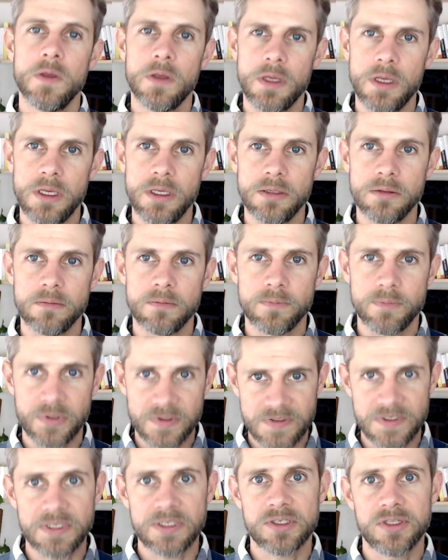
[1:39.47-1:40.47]
in
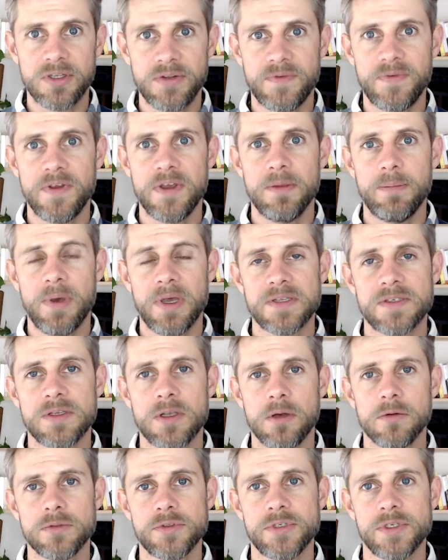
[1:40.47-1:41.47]
particularly fear-based
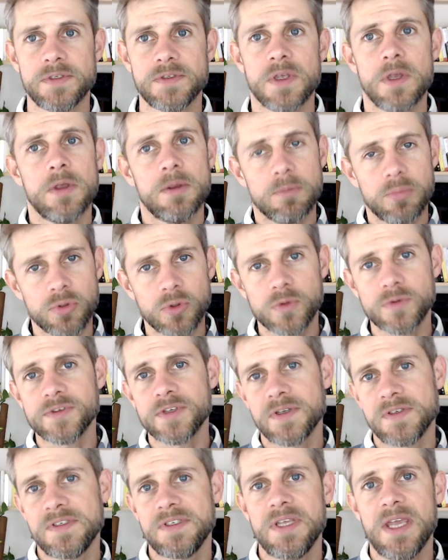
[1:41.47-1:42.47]
cultures, but
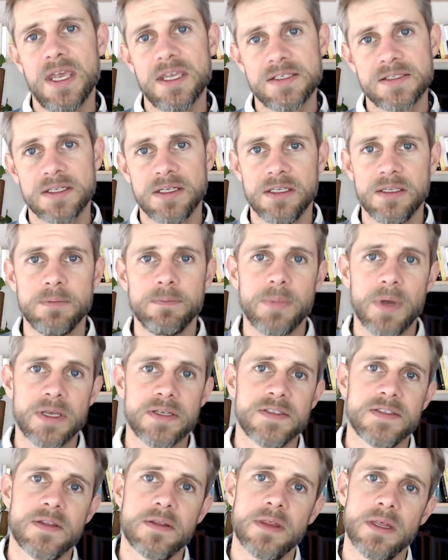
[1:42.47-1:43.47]
also
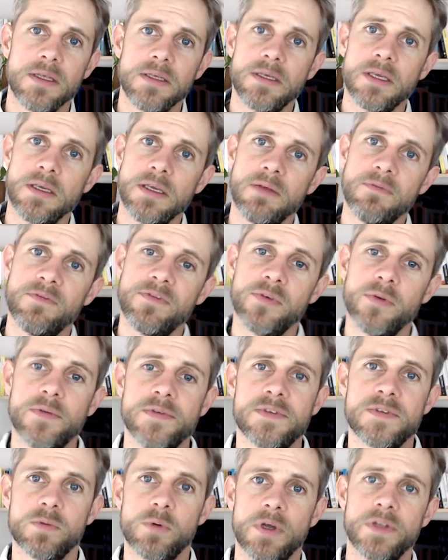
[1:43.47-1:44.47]
scarcity-based thinking
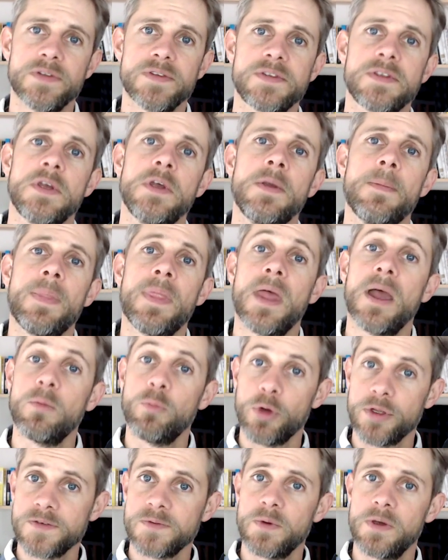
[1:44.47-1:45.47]
influenced ones, and
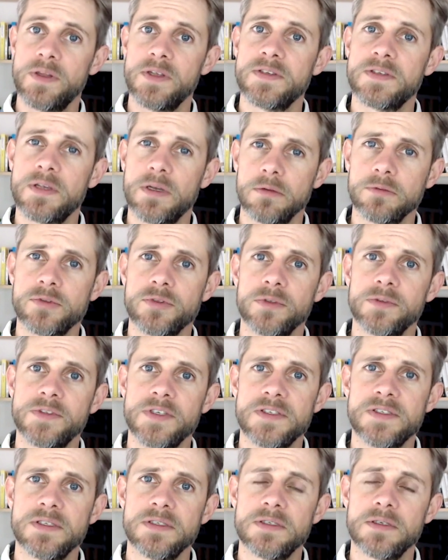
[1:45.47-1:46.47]
ones where there's cultural
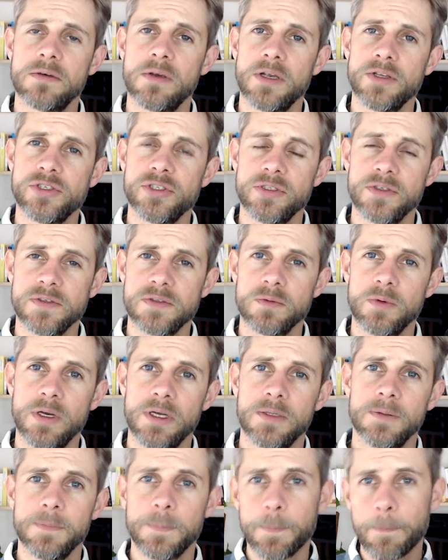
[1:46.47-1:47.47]
disintegration as
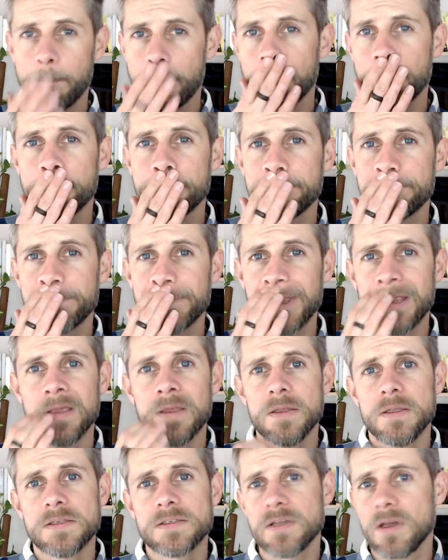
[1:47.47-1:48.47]
well.
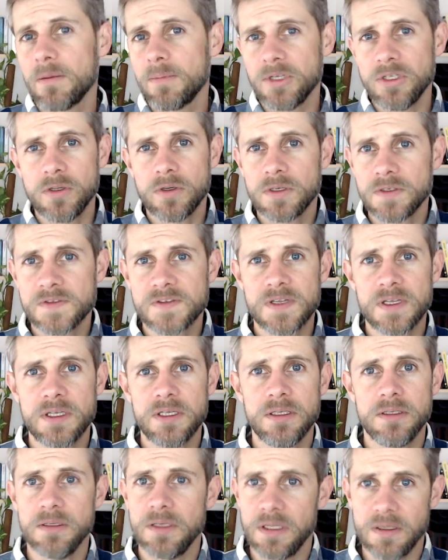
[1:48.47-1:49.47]
So, I mean, you can
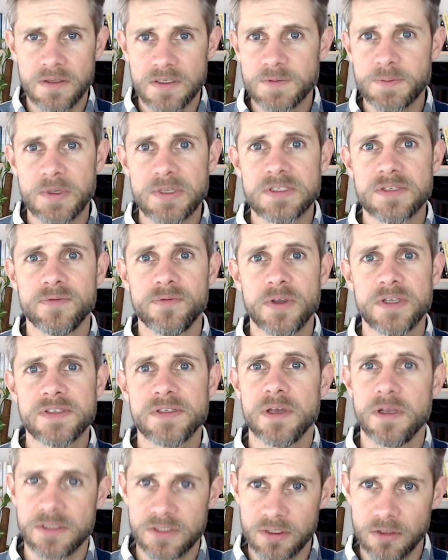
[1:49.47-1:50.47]
see in this piece of
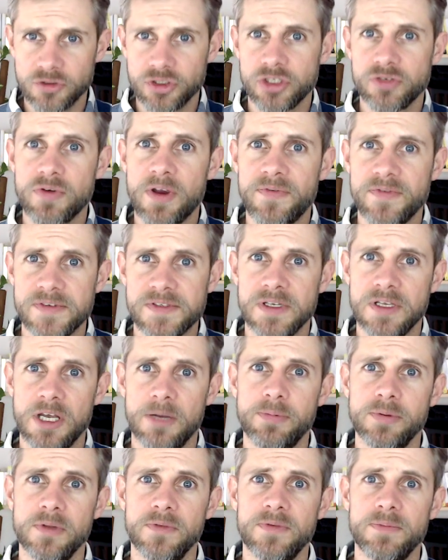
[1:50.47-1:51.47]
research, and I'll just reference a
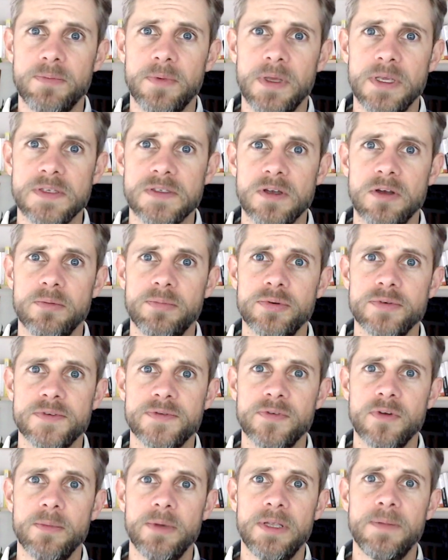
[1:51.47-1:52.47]
couple of examples
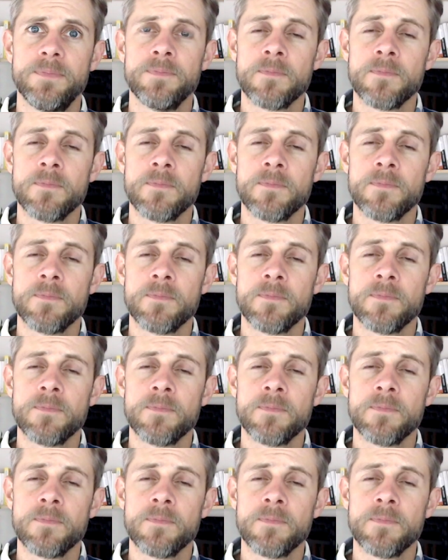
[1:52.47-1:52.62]
from it,